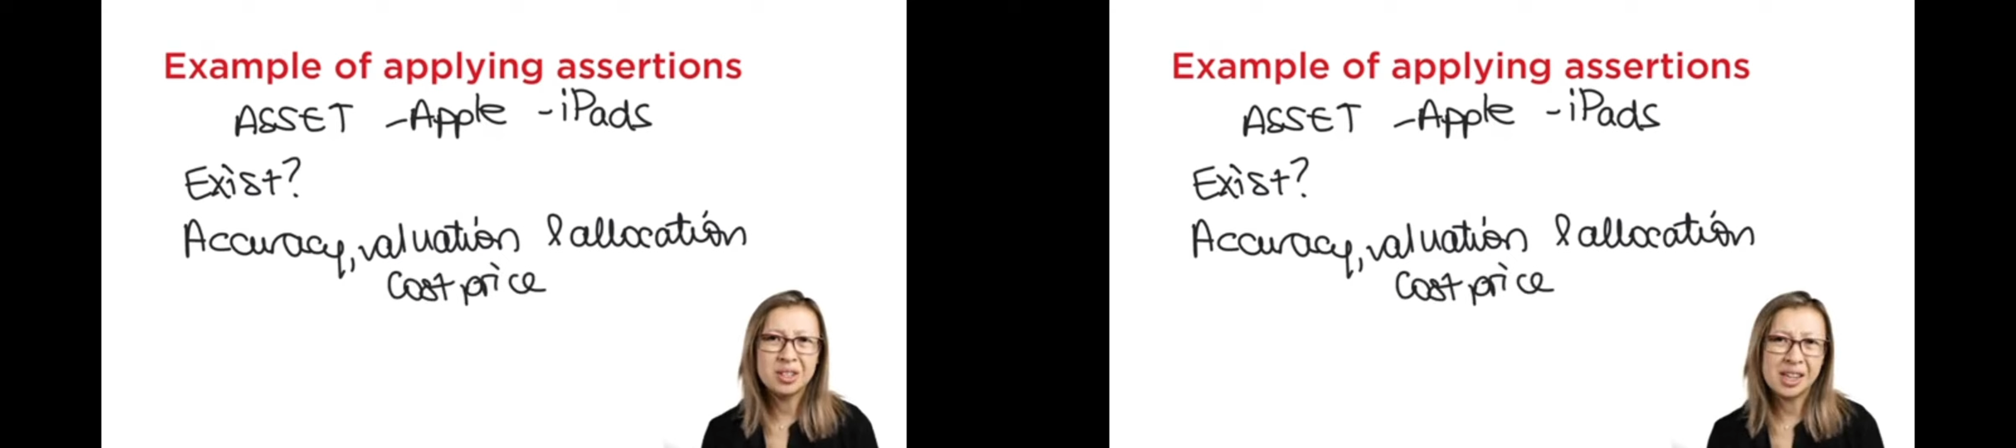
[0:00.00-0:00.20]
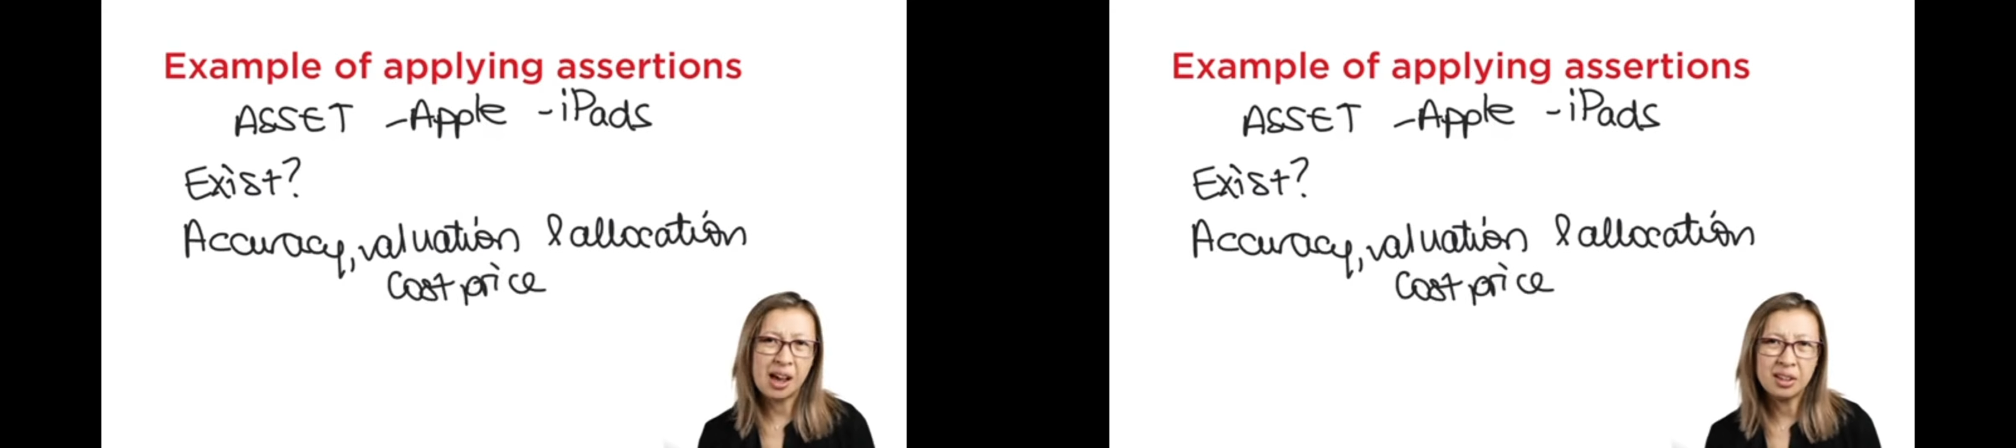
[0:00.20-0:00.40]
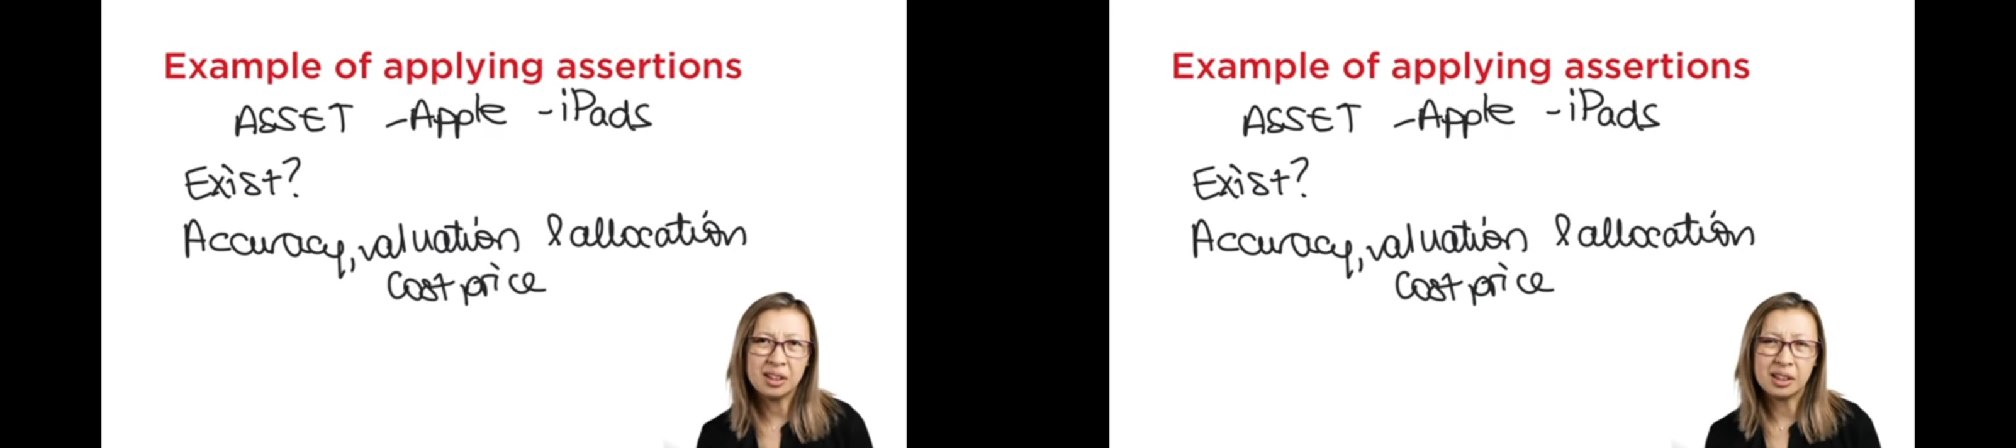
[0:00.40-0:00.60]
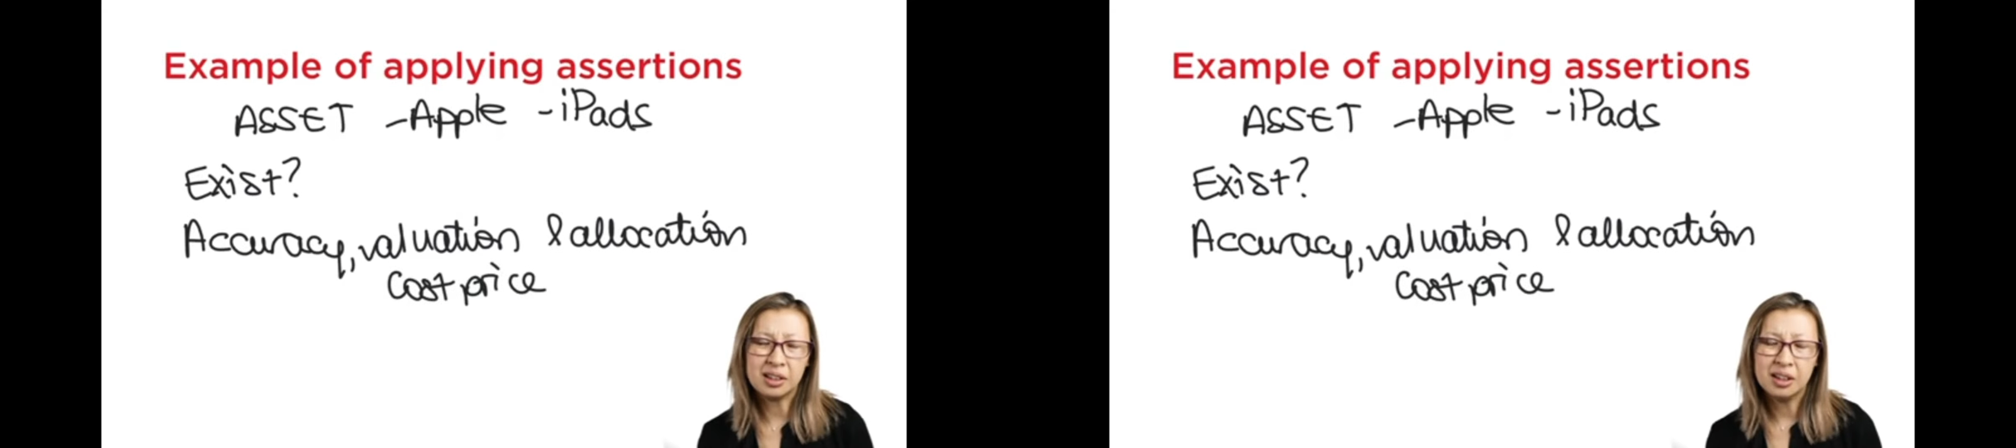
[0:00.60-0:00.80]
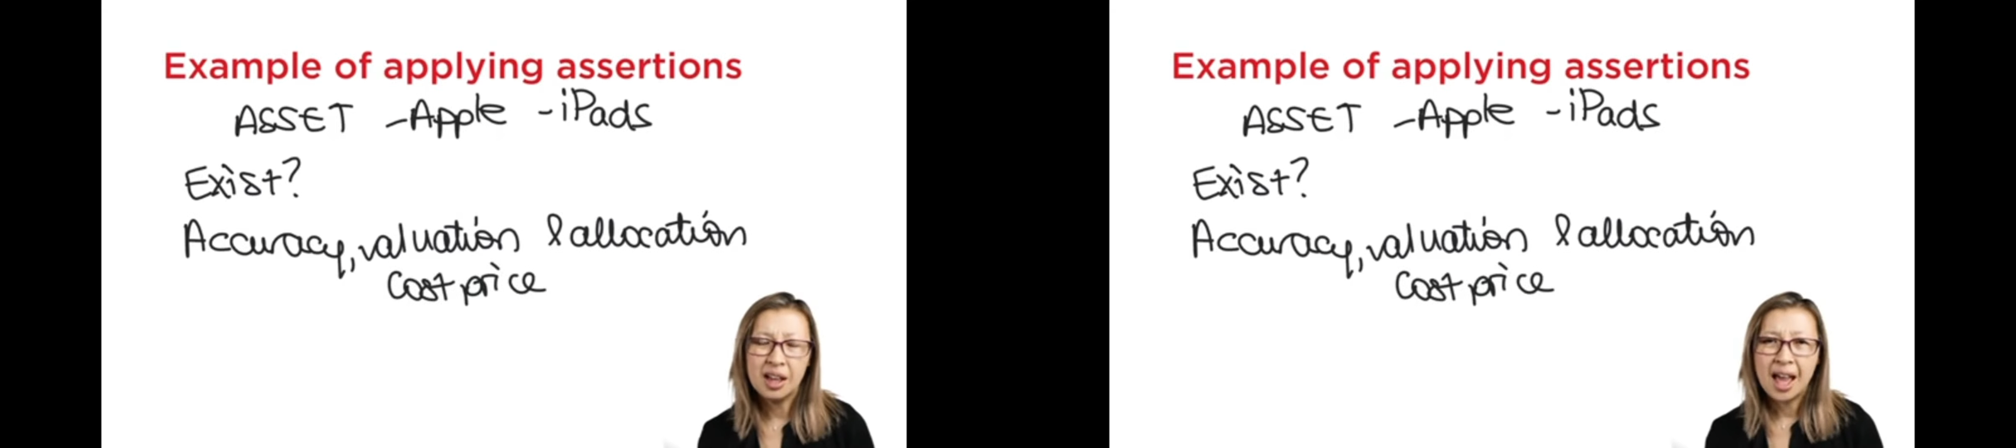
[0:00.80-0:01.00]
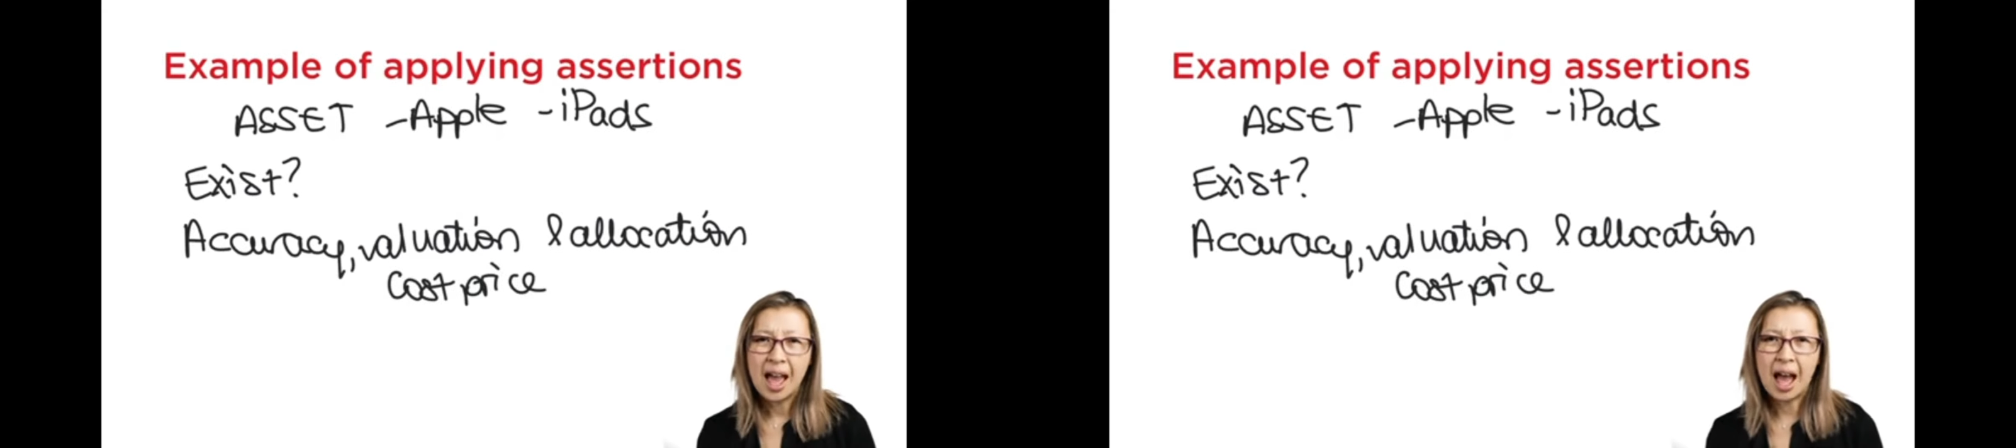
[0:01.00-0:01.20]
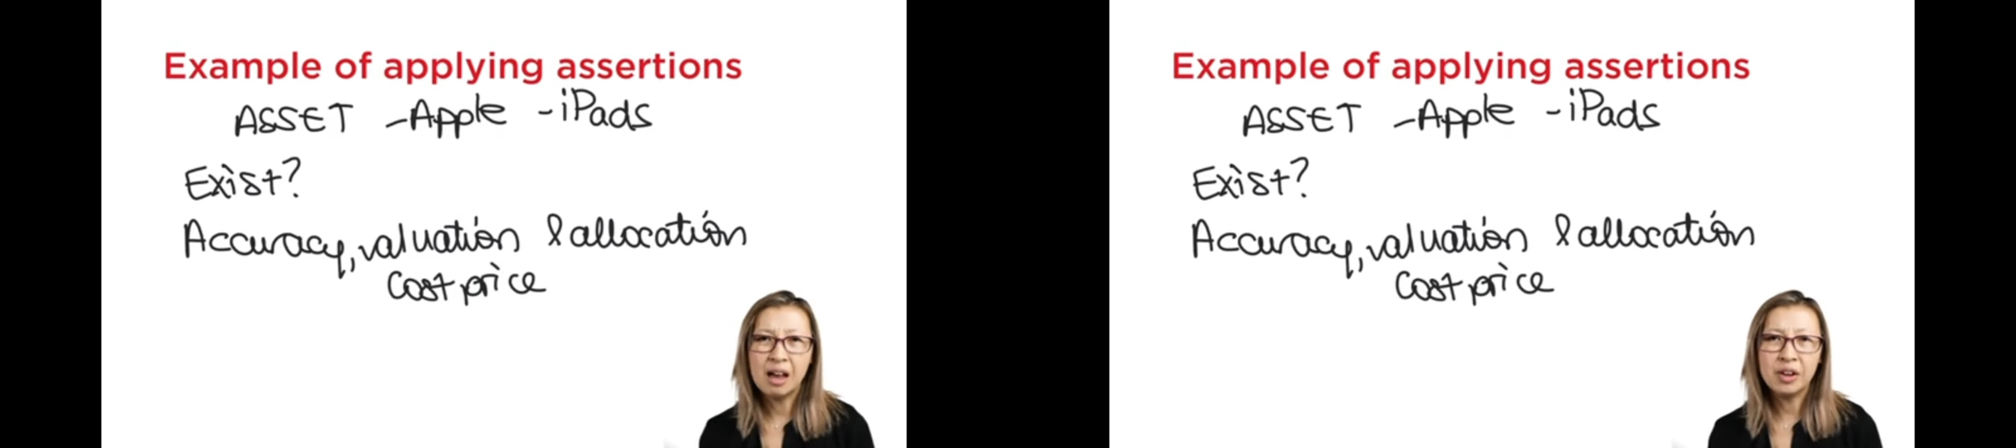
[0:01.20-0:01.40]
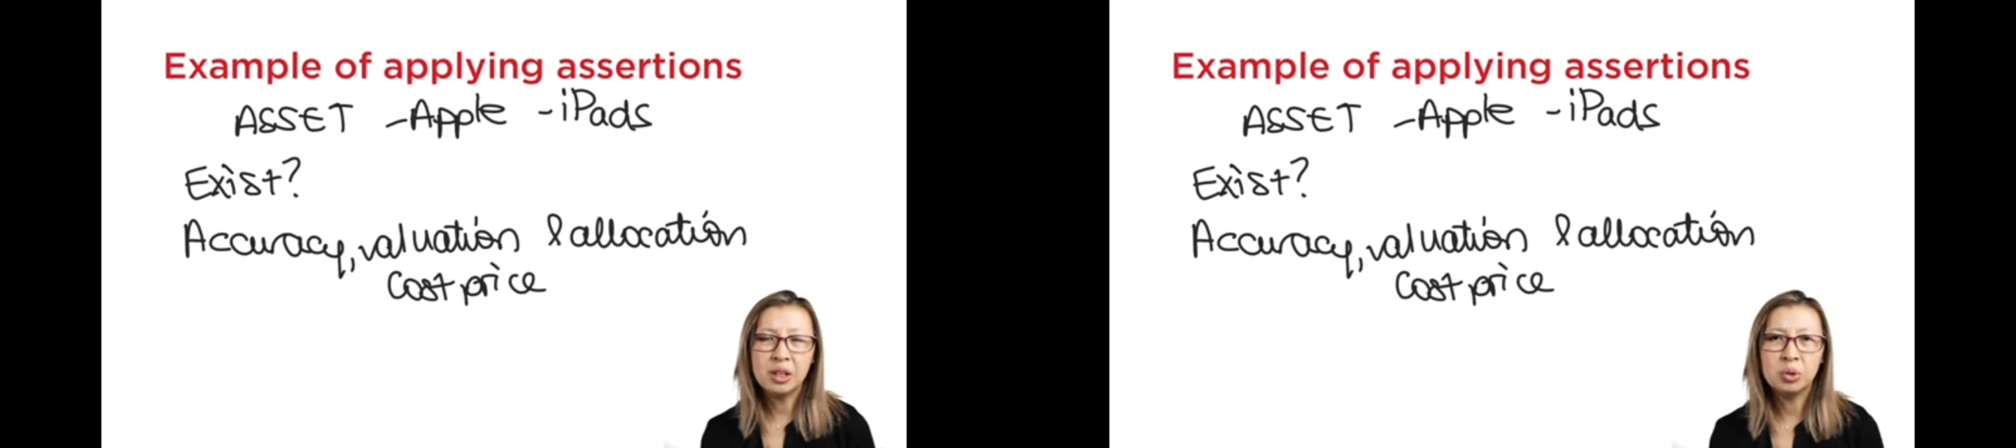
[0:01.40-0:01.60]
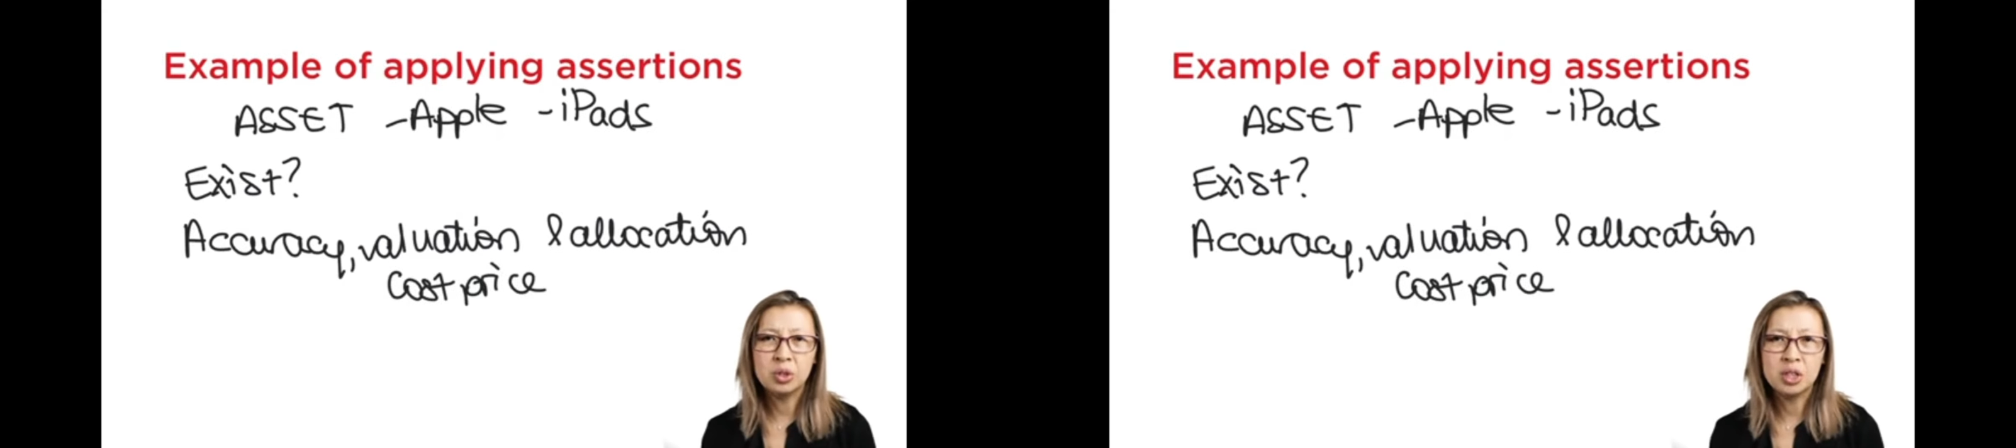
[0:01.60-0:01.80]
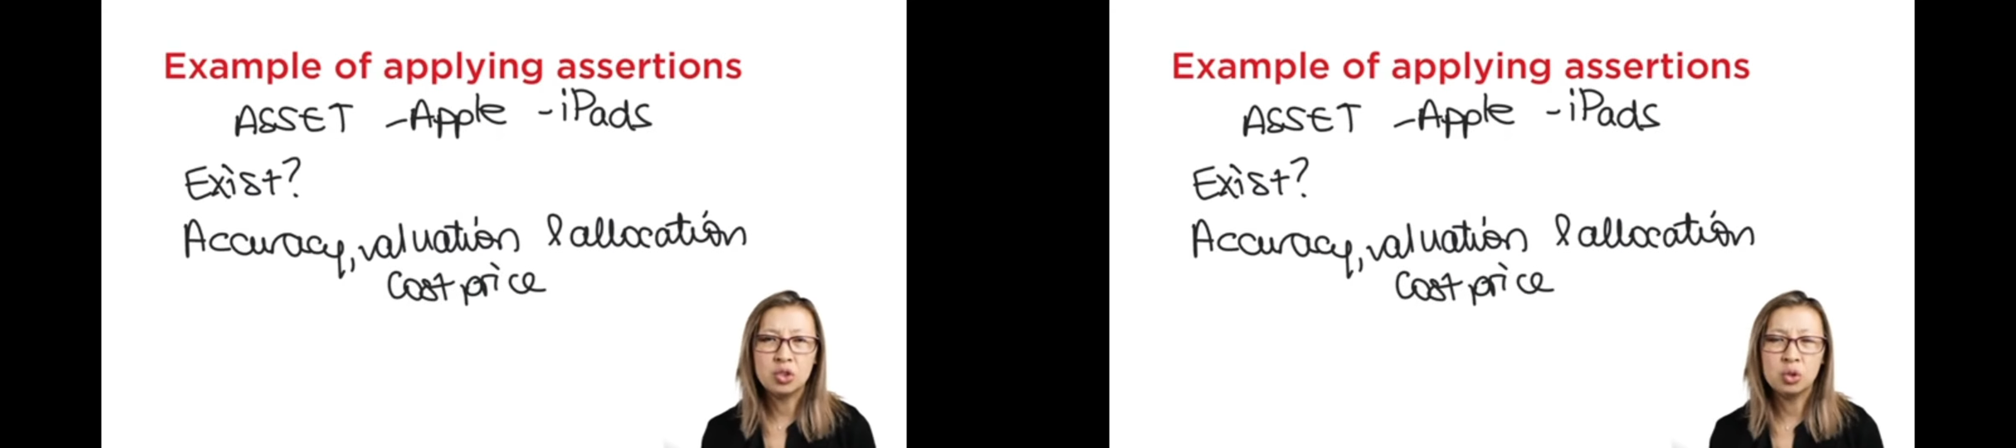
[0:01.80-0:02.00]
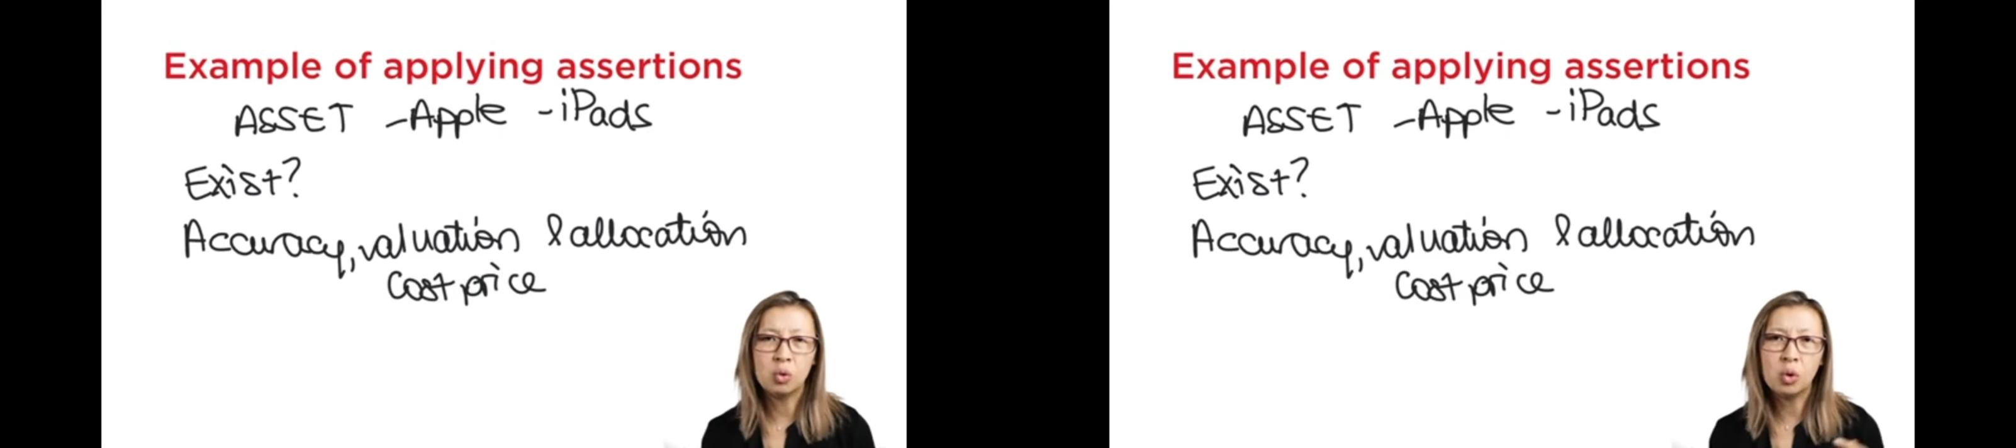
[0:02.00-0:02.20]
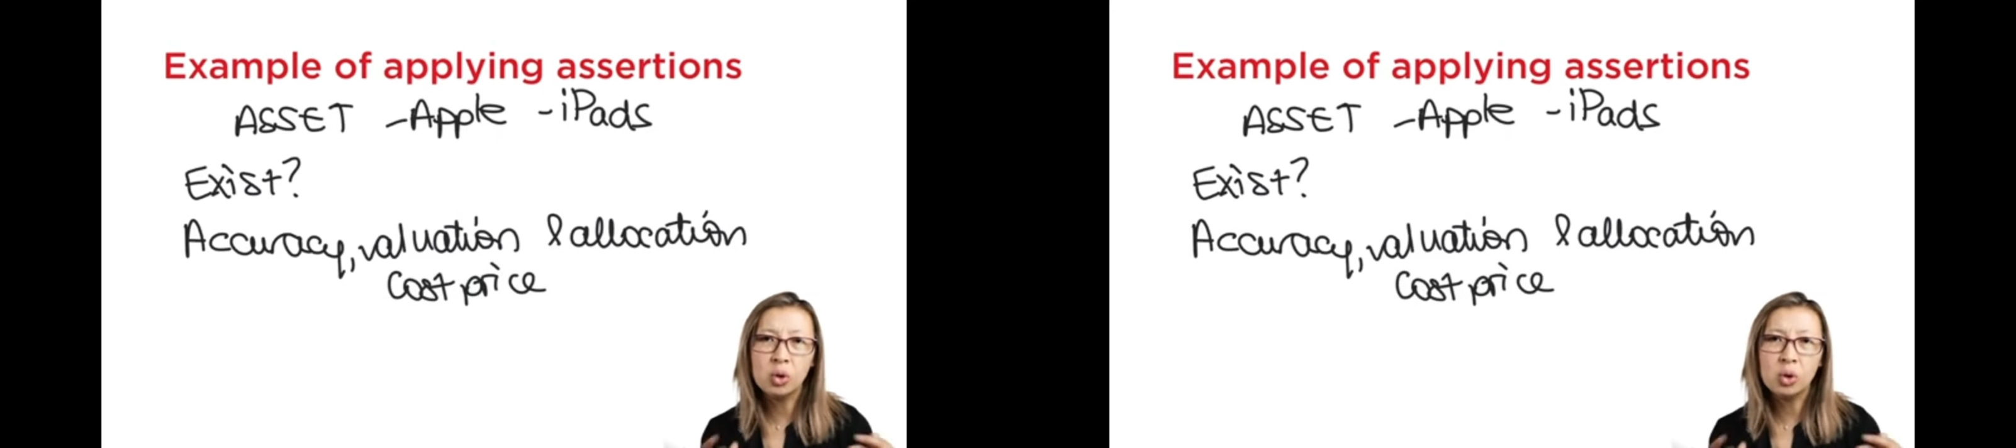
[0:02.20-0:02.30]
that cost calculated? Have I looked into